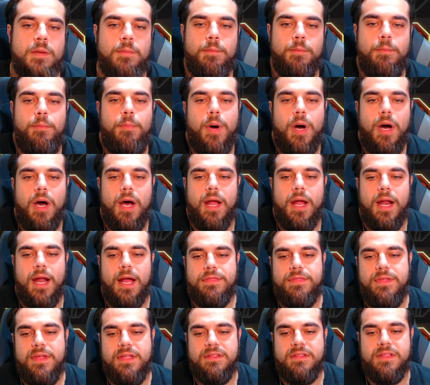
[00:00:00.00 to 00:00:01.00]
But
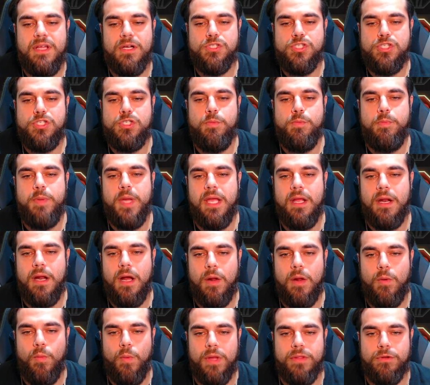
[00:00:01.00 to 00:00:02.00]
I think there's a debate
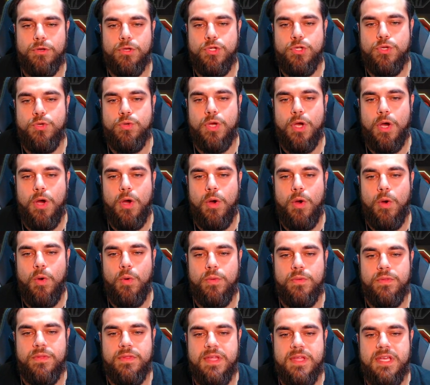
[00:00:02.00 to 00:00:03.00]
on whether you
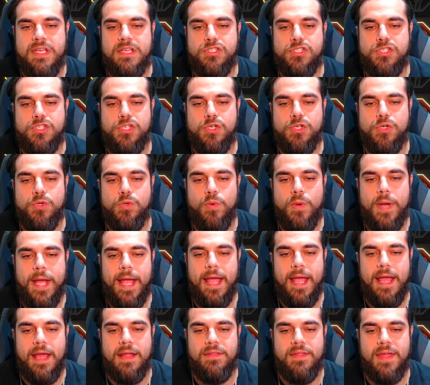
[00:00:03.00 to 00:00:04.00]
go these two
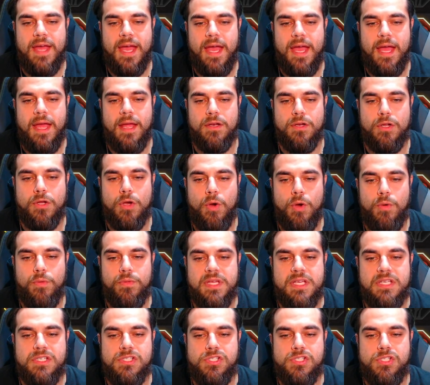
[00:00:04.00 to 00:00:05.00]
and then go
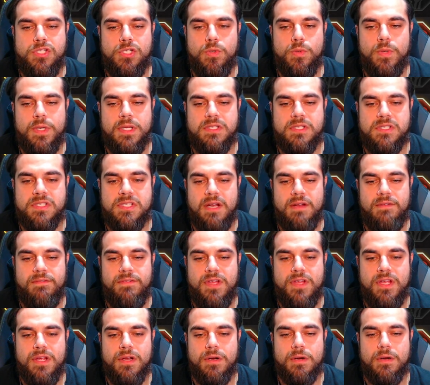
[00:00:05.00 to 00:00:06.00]
these two instead of
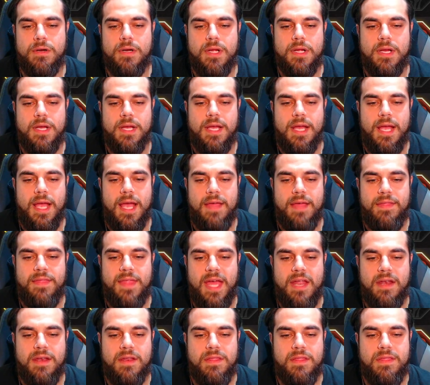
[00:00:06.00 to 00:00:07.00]
here, and
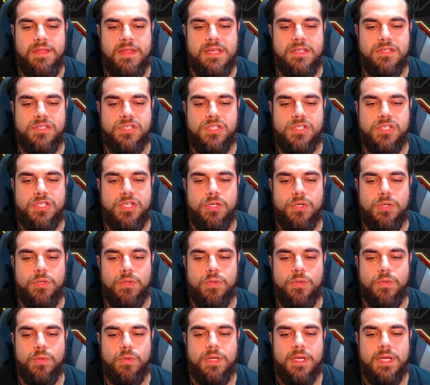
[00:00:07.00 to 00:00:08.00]
then these
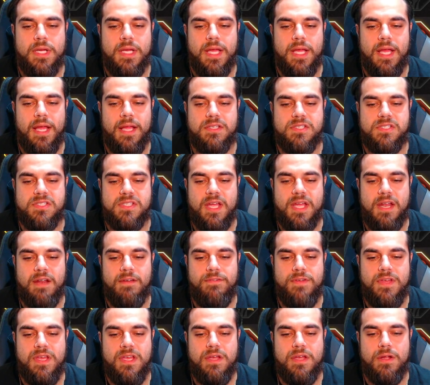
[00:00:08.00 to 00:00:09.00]
two instead
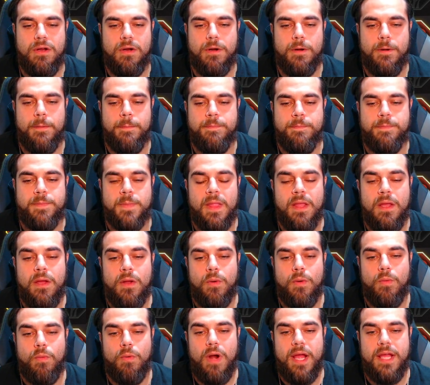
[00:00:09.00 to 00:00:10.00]
of here,
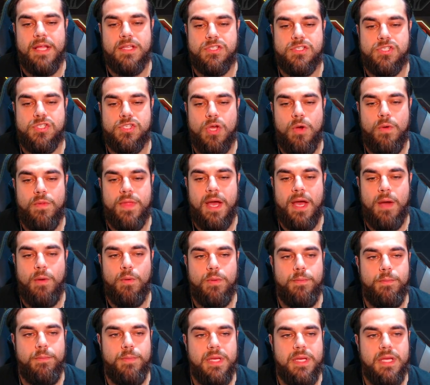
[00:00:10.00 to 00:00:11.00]
right? So that
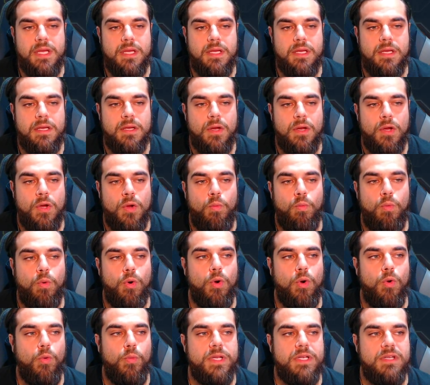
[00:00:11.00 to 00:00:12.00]
would be
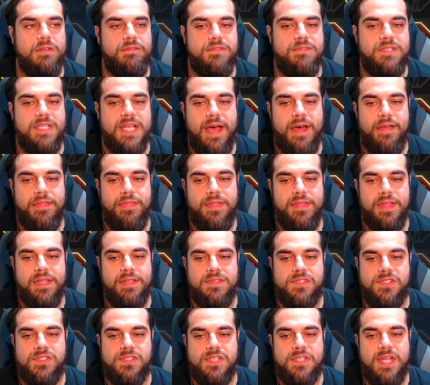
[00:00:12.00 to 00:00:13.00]
Whirlwind of Death
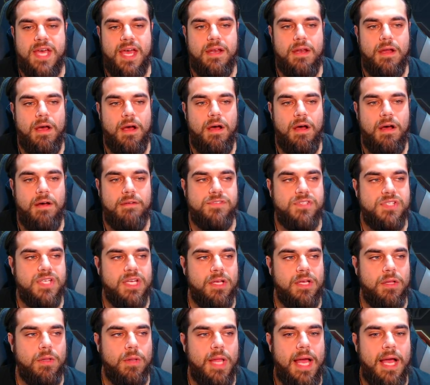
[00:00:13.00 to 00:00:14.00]
instead of
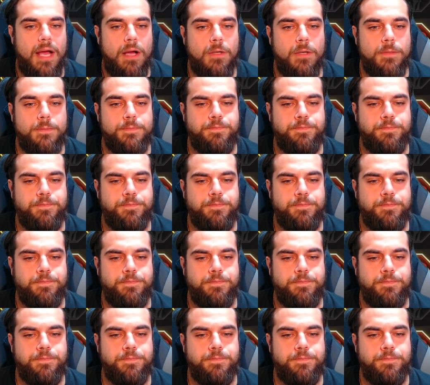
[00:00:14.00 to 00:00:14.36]
Single Out,